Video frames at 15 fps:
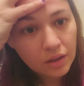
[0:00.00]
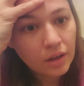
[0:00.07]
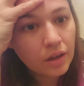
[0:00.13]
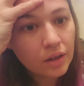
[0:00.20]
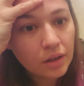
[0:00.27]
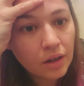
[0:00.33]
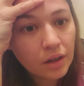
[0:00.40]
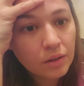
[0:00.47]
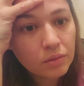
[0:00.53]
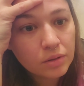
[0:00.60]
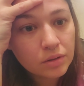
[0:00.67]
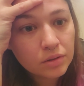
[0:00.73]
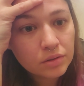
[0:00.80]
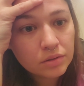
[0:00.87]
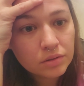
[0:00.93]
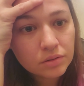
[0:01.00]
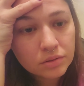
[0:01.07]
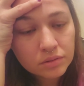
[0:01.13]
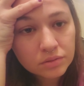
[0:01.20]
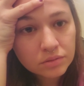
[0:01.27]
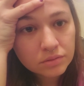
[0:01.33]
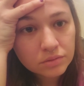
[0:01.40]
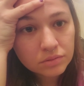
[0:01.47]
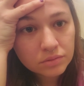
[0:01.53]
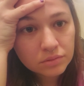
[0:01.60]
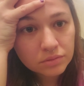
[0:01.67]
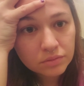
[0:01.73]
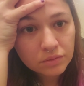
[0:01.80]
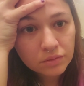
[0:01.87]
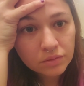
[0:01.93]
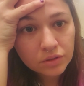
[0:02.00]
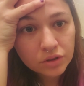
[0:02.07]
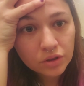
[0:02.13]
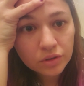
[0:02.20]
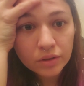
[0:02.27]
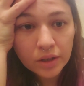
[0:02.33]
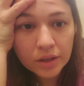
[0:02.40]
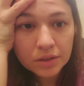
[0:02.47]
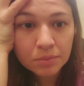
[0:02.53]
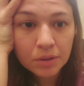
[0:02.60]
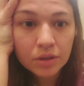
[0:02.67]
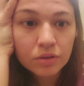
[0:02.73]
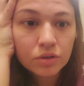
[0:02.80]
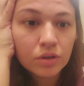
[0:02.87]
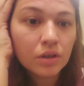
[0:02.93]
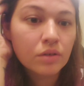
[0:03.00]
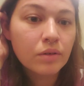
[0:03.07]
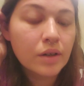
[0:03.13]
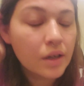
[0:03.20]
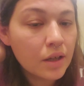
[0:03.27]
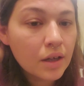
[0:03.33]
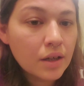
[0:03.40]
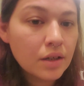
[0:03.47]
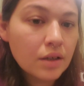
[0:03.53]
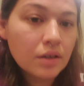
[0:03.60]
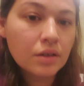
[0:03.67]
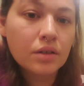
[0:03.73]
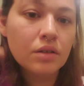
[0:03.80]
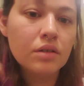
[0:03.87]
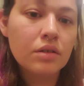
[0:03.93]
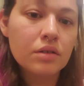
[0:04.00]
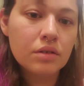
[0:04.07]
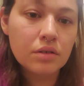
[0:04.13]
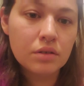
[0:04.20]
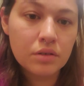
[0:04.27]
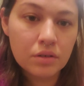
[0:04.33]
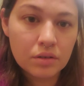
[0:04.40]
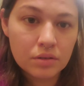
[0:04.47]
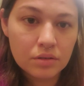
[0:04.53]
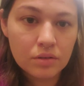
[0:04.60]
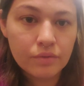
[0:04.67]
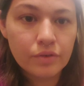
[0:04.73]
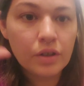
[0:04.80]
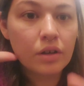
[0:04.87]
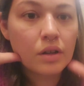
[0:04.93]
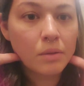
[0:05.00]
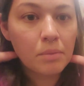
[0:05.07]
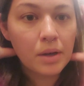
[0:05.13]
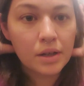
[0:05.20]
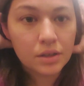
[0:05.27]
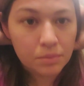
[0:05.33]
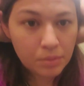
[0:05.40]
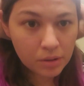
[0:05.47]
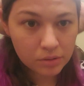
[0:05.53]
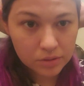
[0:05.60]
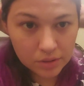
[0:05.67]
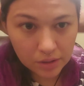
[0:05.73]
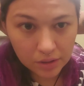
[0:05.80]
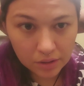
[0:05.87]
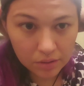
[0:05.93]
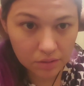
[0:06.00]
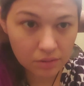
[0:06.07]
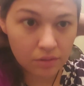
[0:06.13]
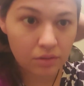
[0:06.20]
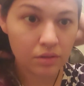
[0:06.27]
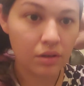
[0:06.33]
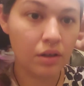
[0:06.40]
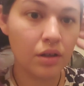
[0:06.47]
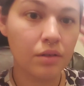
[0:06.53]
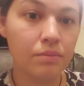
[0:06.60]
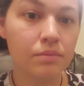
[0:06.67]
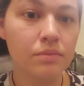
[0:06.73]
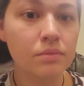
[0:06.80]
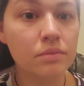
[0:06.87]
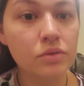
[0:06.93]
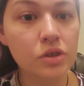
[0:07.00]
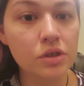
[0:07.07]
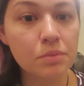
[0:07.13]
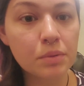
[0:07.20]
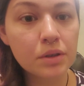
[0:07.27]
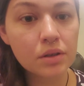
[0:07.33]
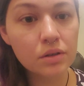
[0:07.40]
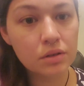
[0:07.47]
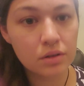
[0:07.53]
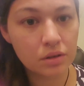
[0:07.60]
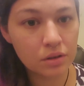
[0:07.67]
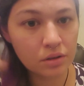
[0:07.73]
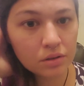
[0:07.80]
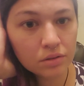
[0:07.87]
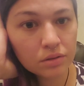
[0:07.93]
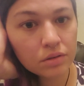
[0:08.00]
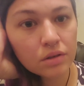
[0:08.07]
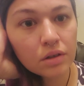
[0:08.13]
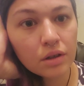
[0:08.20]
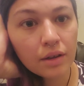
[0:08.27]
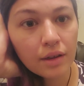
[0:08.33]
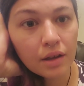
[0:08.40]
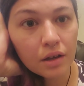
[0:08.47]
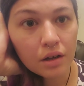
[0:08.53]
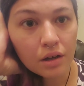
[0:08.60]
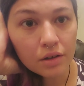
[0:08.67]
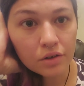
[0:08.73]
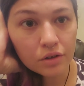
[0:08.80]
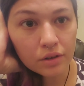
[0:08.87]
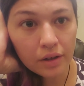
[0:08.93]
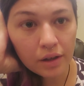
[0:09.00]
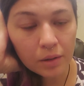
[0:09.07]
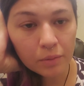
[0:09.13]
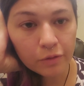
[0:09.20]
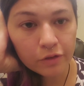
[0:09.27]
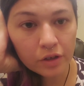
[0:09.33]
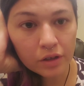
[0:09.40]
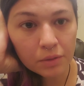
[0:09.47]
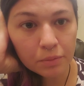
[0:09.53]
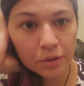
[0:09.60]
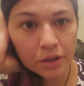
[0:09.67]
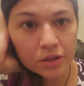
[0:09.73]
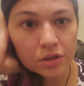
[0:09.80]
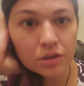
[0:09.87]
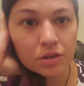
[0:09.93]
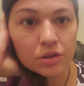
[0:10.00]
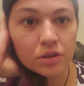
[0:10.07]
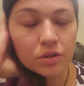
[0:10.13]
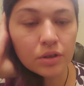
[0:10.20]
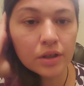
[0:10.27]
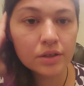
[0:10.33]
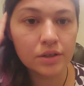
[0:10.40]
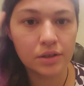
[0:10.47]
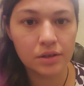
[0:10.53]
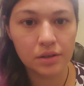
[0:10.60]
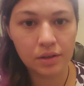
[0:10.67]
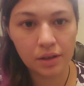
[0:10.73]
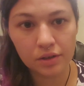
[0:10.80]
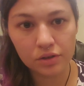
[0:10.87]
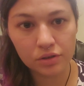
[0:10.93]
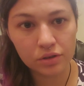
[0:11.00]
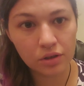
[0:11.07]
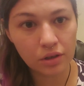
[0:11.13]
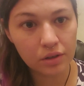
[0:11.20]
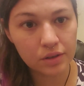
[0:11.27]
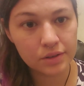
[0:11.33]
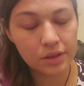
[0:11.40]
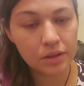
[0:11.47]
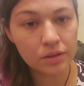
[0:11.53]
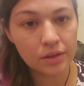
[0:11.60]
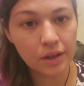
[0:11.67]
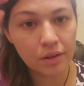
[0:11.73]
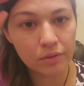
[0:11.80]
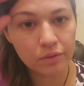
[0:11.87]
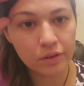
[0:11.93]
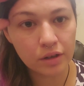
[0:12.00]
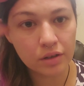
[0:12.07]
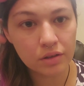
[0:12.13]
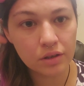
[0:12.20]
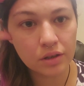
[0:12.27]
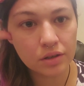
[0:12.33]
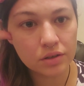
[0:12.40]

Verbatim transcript: And I will show you guys my new truck when I get it, and, you know, hopefully I'll get back to posting. Um, just been, you know, under a lot of uh, pressure and stress and things are starting to settle down finally.